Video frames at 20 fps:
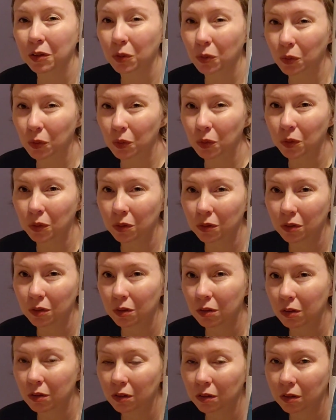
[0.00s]
cool,
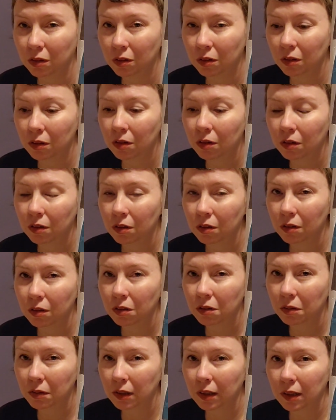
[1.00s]

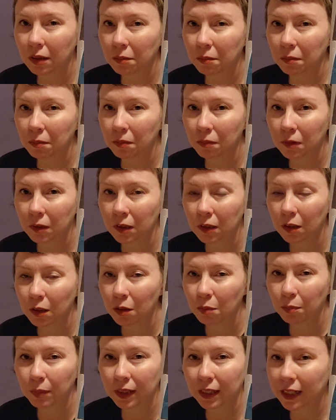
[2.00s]
right?
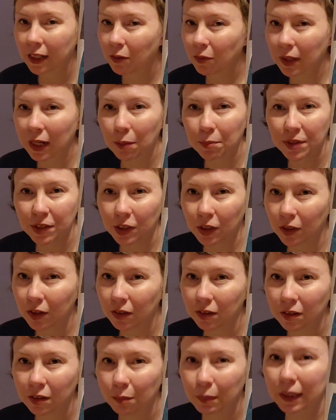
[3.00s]
But that wrap
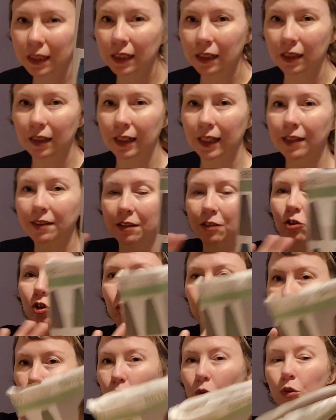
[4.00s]
skirt, I mean, and that's a
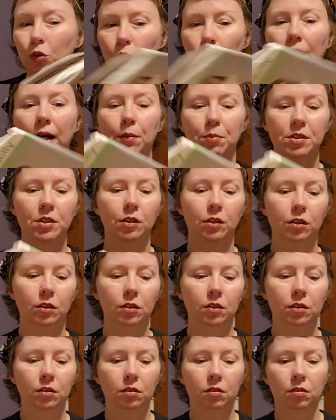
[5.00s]
true wrap
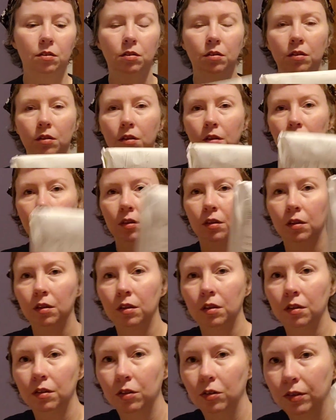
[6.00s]
skirt.
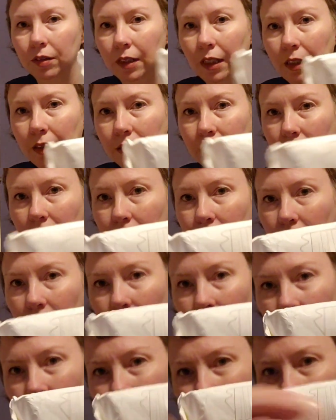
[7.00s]
So it takes a
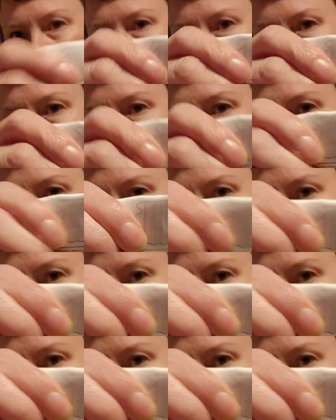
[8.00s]
ton of fabric.